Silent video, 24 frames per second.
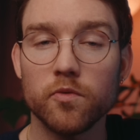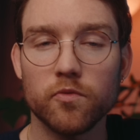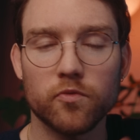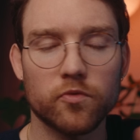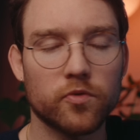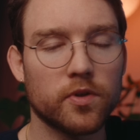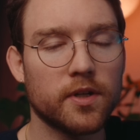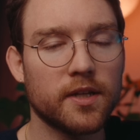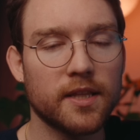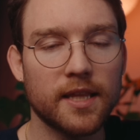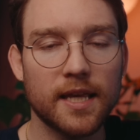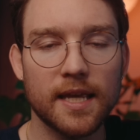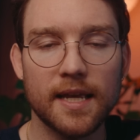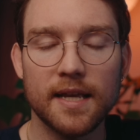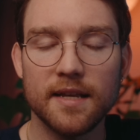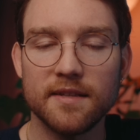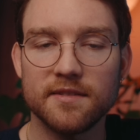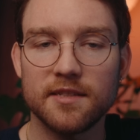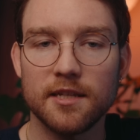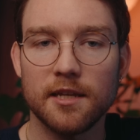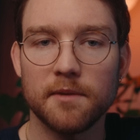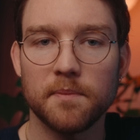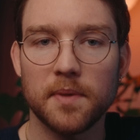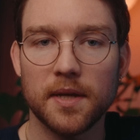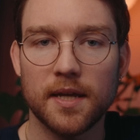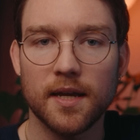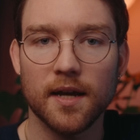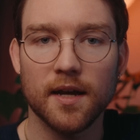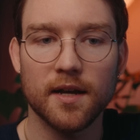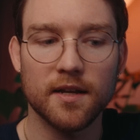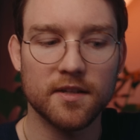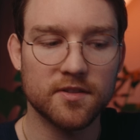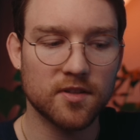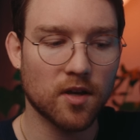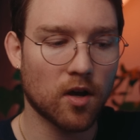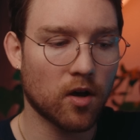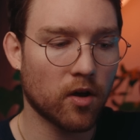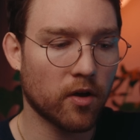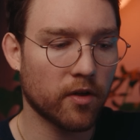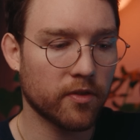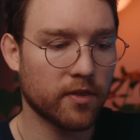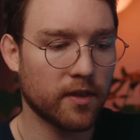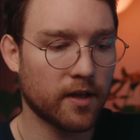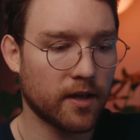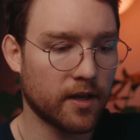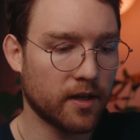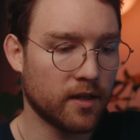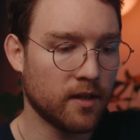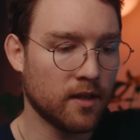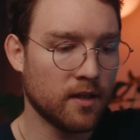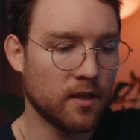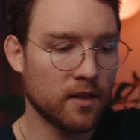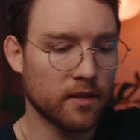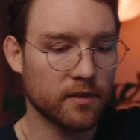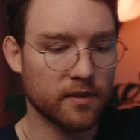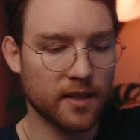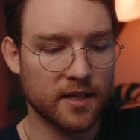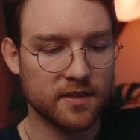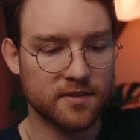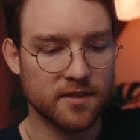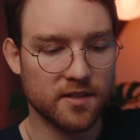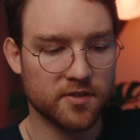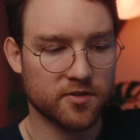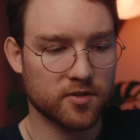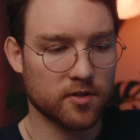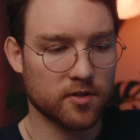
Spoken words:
really easy because all the lenses